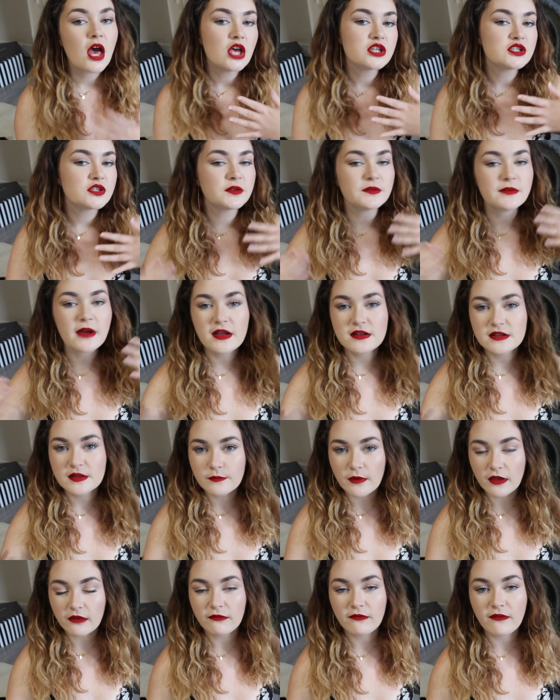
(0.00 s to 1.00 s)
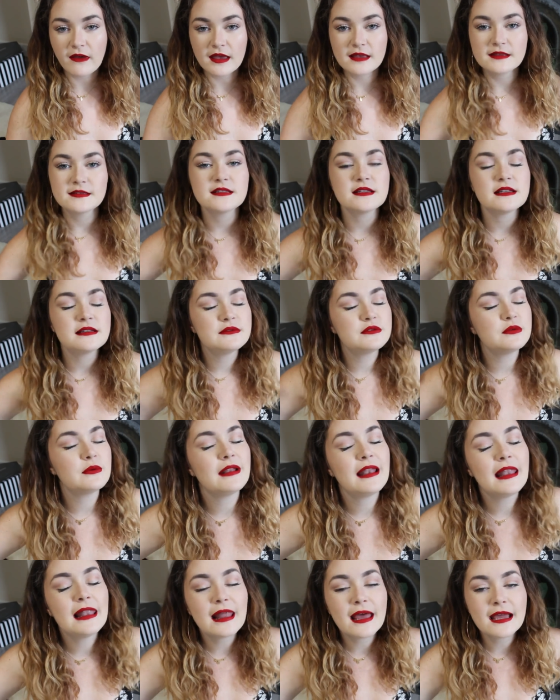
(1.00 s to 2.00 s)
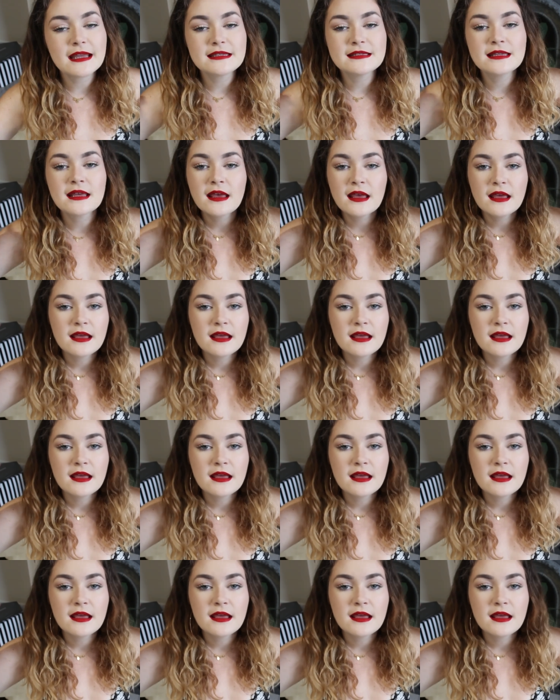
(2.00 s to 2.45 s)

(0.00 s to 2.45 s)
surrounding my face to do a light